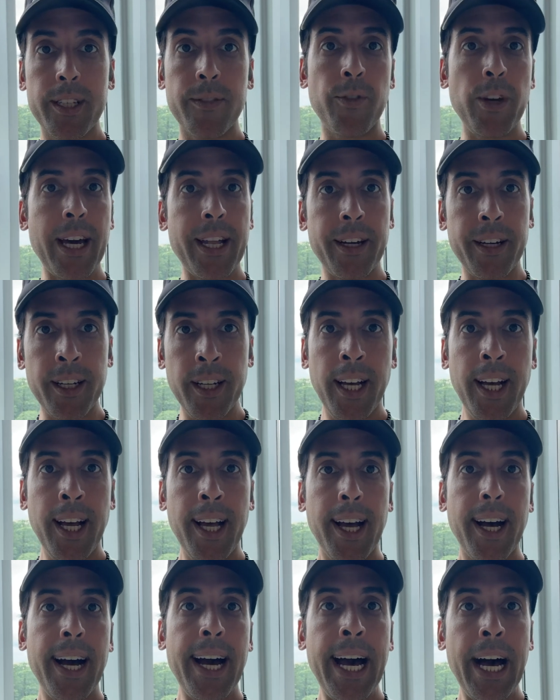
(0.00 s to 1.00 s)
If you had a
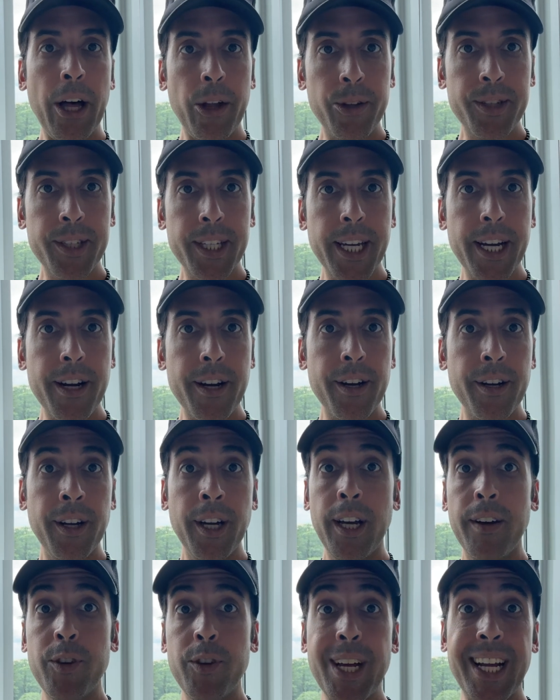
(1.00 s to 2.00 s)
health scare,
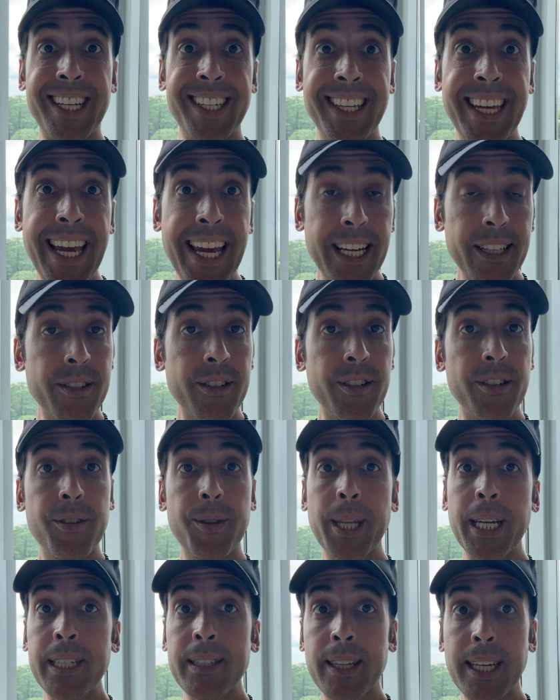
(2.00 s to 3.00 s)
if you had cancer,
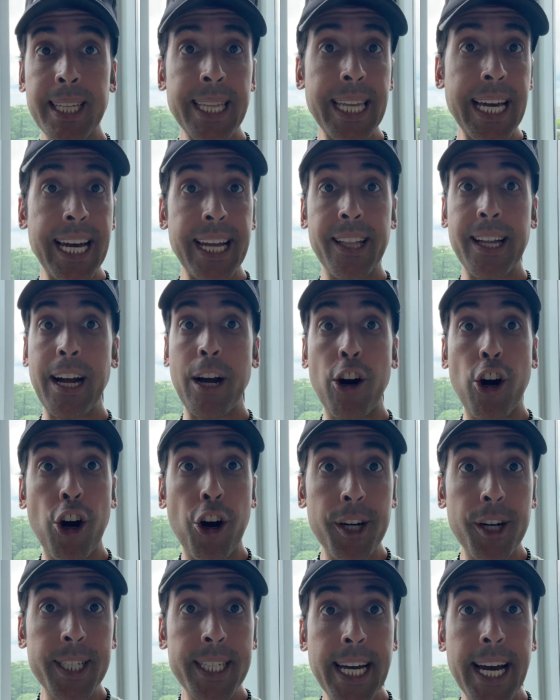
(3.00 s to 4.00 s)
things like that, a
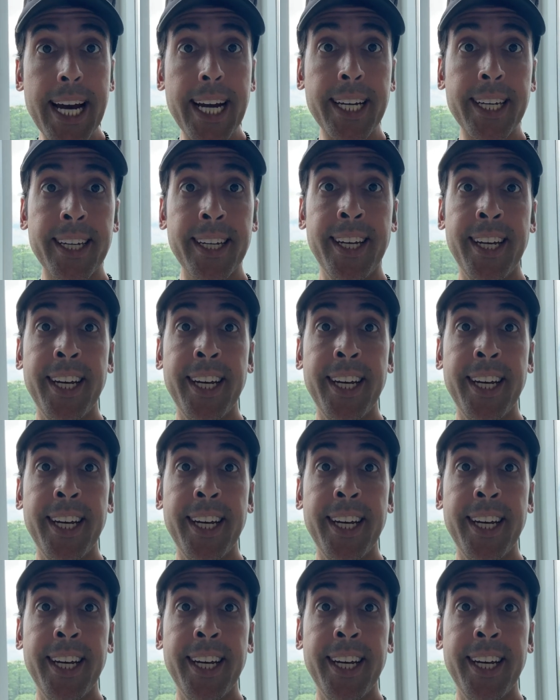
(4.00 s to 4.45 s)
heart attack,